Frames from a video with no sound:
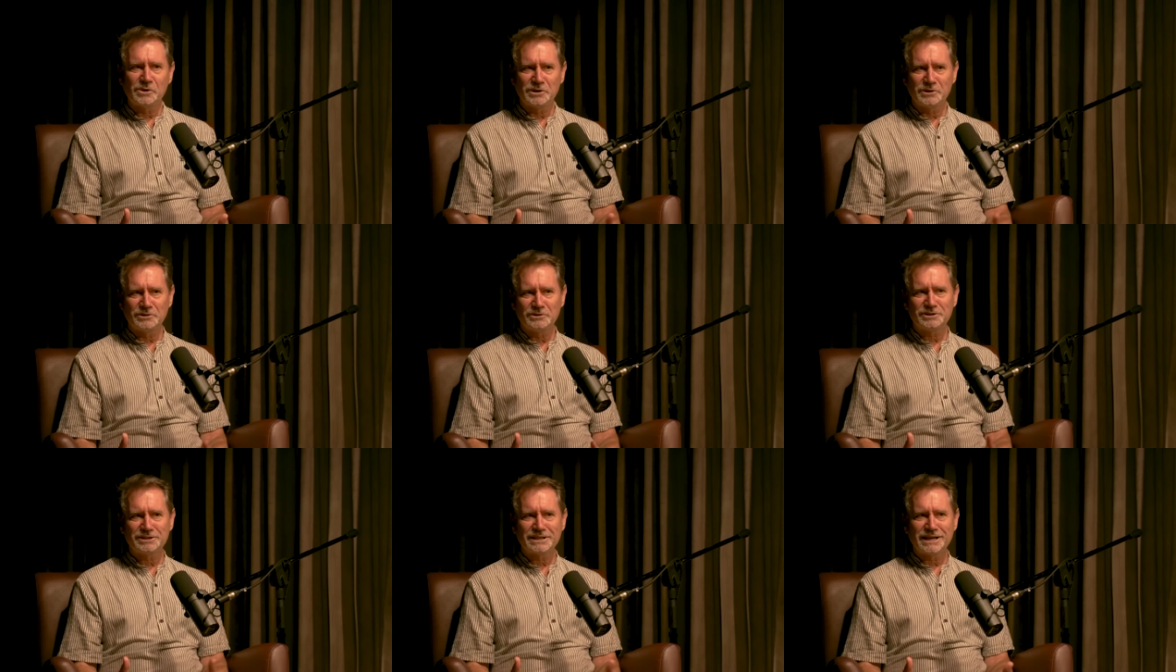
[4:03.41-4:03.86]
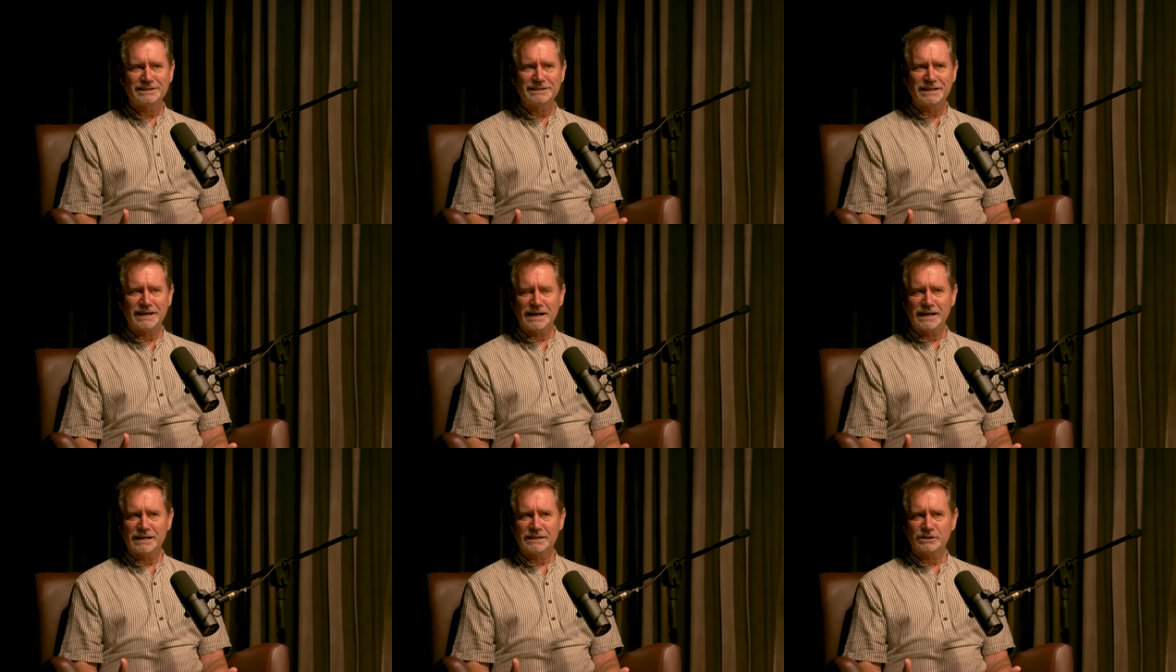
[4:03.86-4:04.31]
You know, you start
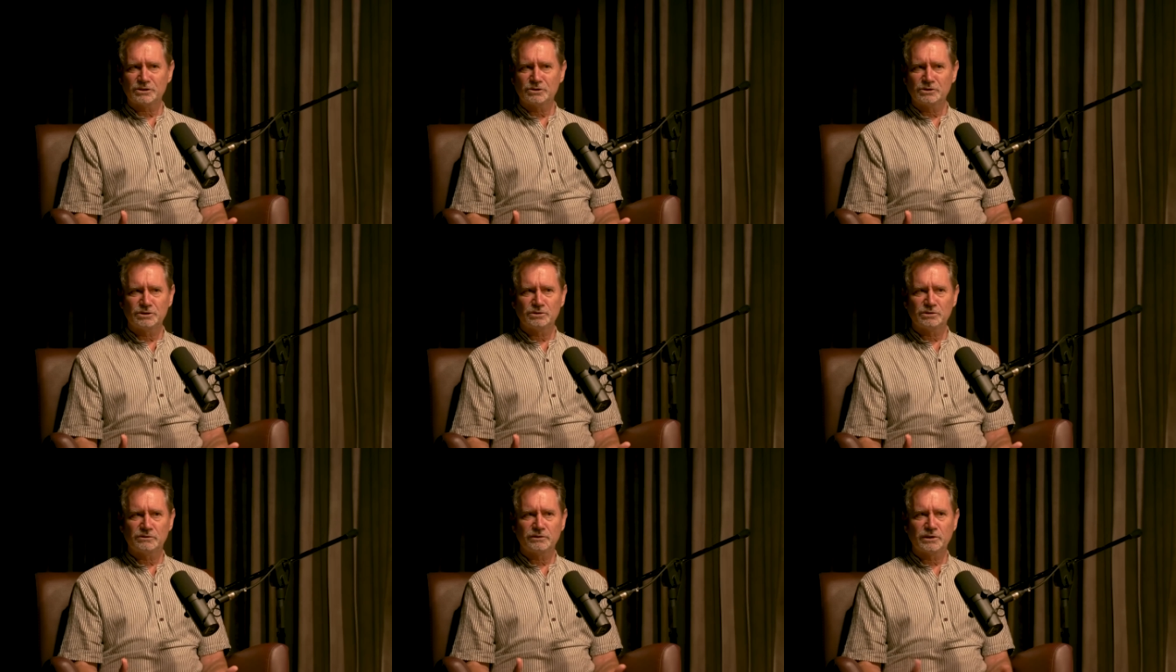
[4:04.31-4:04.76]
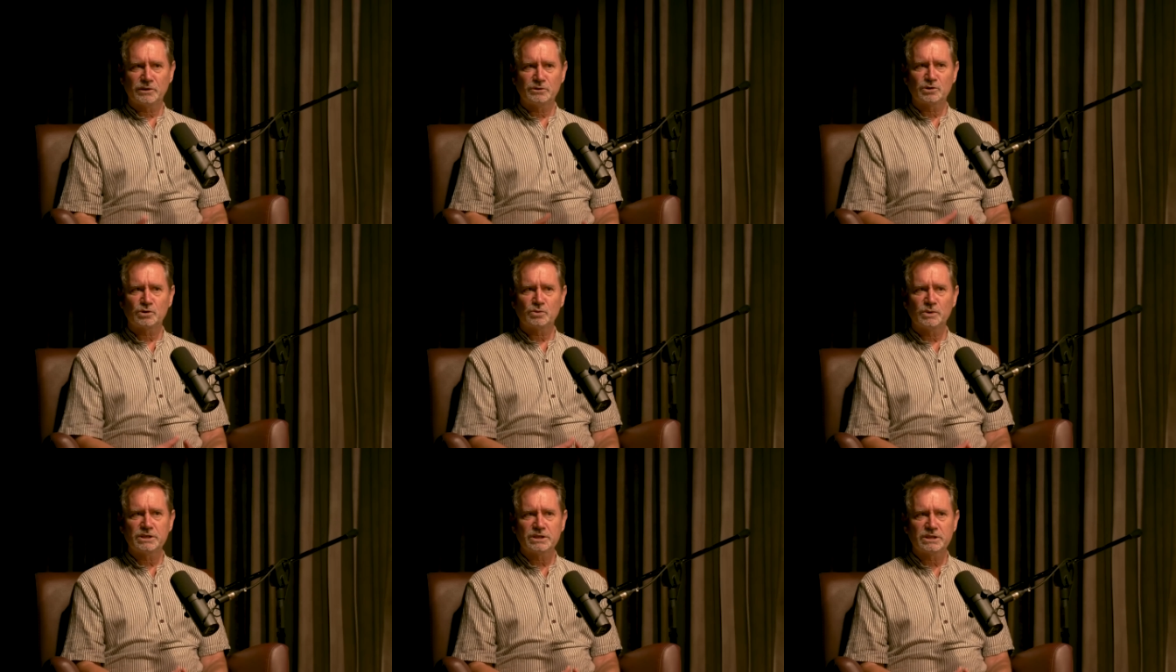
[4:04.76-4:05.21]
to ask yourself
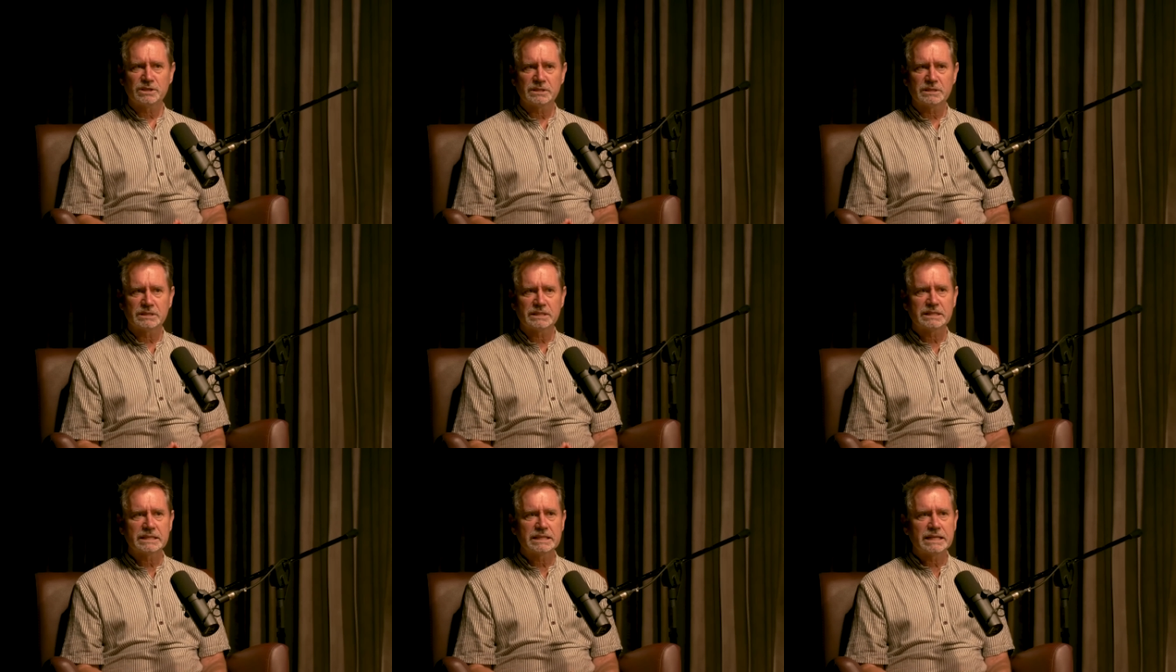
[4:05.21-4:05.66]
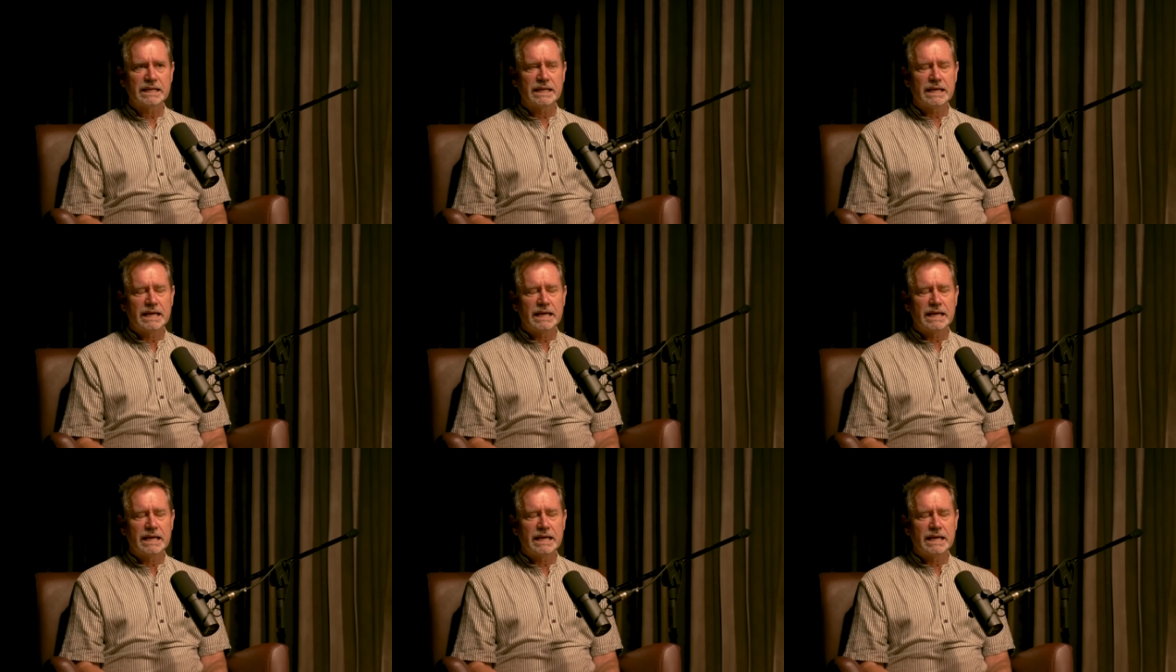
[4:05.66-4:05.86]
those questions.